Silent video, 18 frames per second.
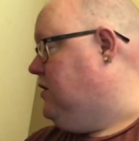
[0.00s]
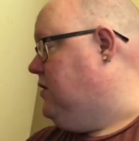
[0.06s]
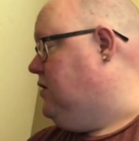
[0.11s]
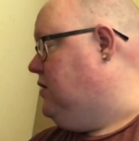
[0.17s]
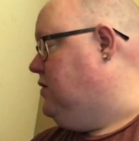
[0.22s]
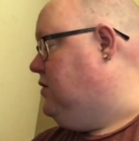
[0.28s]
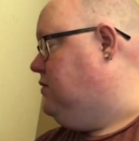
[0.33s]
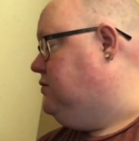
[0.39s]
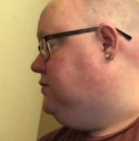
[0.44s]

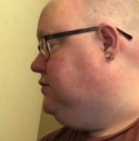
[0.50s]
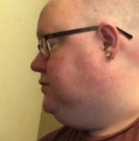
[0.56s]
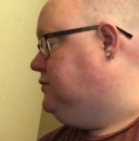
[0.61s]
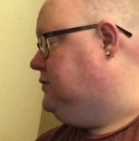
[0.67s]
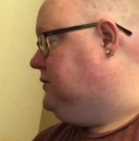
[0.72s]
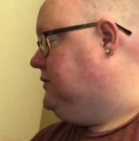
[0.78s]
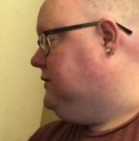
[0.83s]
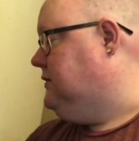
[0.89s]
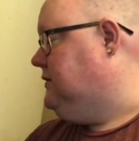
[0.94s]
Oh,
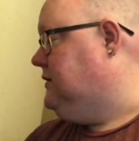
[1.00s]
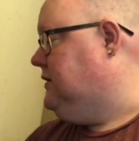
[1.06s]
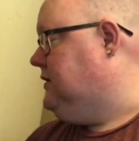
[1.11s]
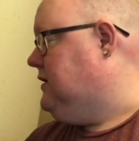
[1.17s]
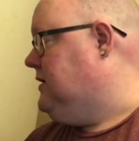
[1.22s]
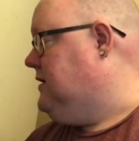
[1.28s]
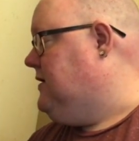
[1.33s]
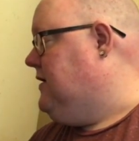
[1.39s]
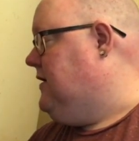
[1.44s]

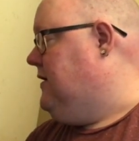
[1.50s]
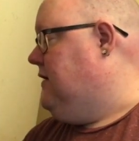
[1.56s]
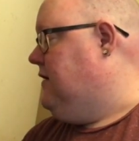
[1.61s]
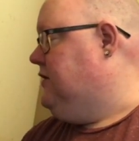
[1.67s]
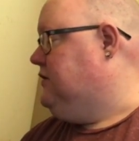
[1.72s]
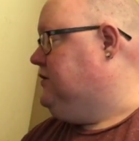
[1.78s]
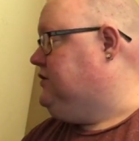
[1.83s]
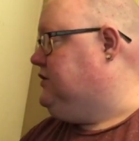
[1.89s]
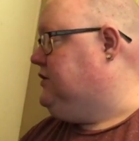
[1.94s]

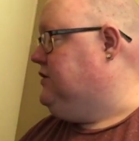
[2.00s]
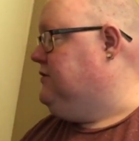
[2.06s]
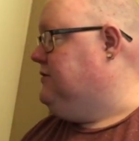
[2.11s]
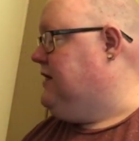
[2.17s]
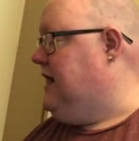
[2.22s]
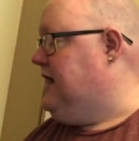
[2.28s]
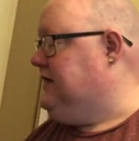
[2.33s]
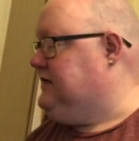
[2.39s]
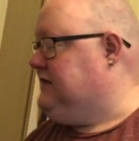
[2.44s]
two
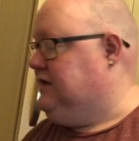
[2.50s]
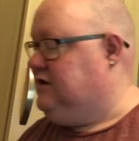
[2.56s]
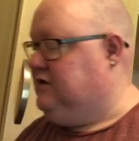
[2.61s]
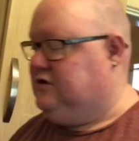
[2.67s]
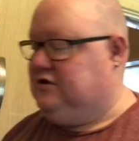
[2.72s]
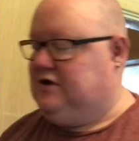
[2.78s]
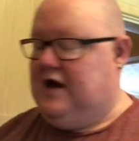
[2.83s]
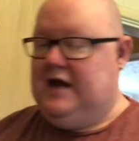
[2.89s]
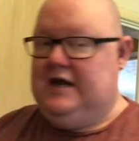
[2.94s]
nice little
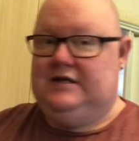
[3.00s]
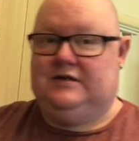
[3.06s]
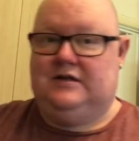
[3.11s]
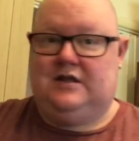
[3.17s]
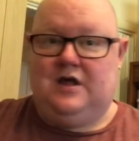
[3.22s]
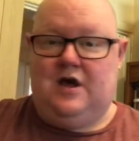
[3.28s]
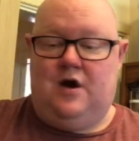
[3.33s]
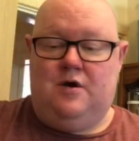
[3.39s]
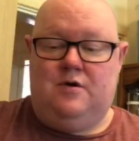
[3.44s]
trays
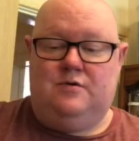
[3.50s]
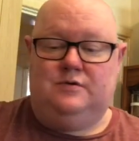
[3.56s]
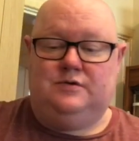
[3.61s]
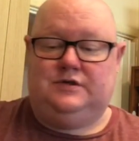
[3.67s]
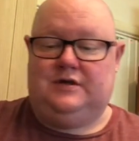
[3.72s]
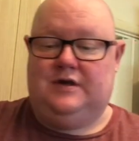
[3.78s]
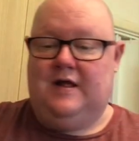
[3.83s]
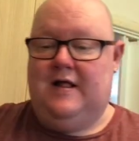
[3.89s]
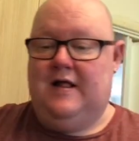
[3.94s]
of
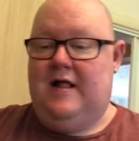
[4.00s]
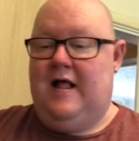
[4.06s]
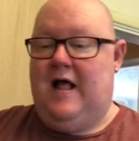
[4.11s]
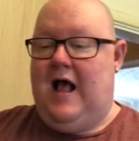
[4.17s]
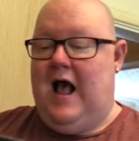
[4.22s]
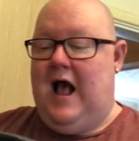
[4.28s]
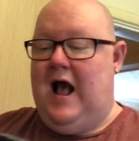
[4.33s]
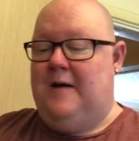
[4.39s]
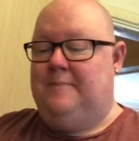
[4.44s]
those,
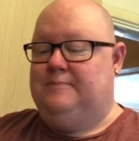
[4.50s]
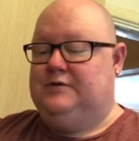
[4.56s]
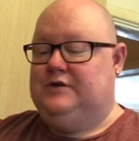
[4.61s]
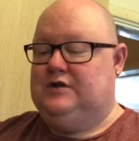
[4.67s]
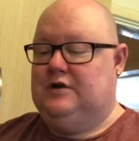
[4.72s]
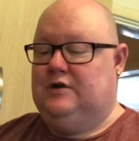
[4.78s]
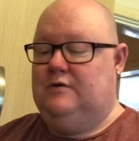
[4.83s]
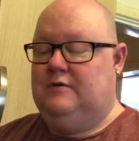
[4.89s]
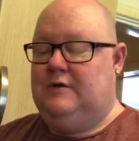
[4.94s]

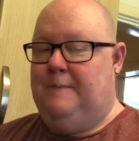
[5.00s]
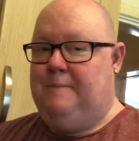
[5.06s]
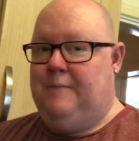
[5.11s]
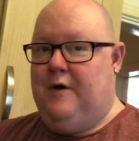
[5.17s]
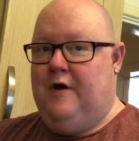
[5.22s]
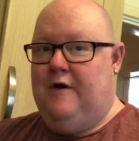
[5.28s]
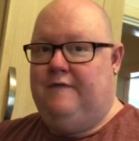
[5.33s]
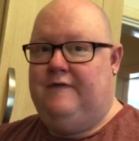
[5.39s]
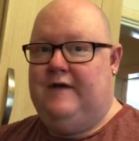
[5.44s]
absolutely
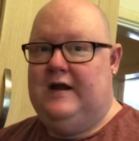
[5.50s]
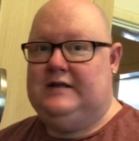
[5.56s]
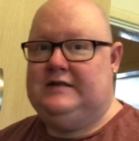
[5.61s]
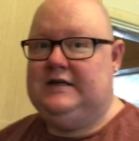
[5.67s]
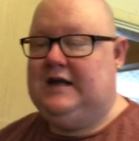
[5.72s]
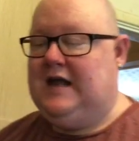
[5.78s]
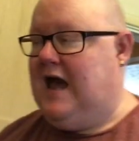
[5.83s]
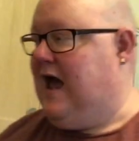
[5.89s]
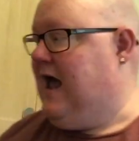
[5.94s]
perfect
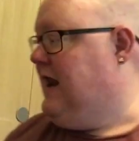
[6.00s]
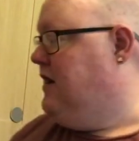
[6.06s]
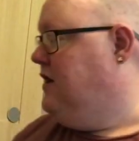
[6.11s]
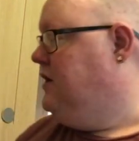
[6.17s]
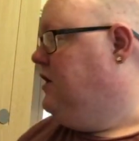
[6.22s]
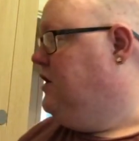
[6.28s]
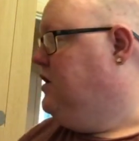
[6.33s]
again.